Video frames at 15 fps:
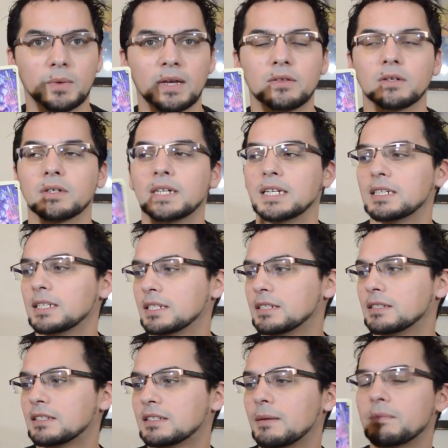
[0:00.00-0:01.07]
Whether it
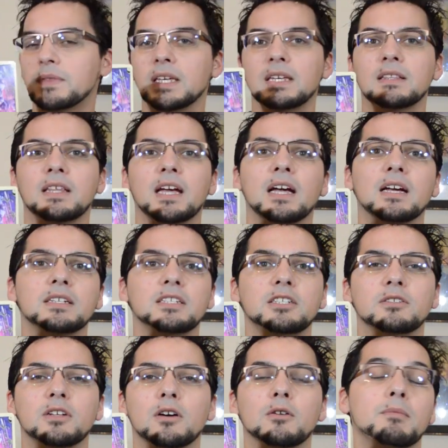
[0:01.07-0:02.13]
is something that,
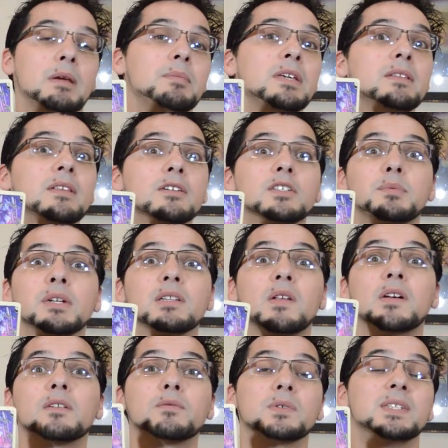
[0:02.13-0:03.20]
you know, maybe there's been a
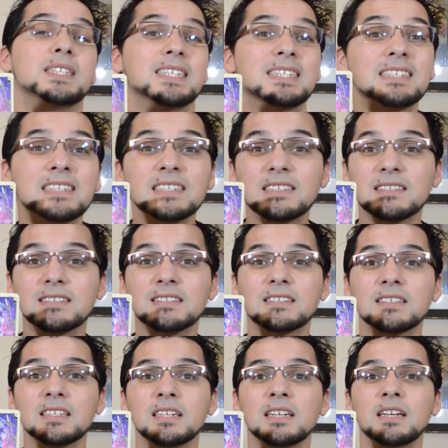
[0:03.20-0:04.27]
lot of
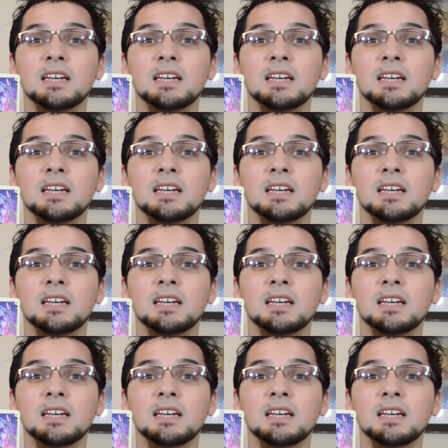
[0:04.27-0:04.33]
resistance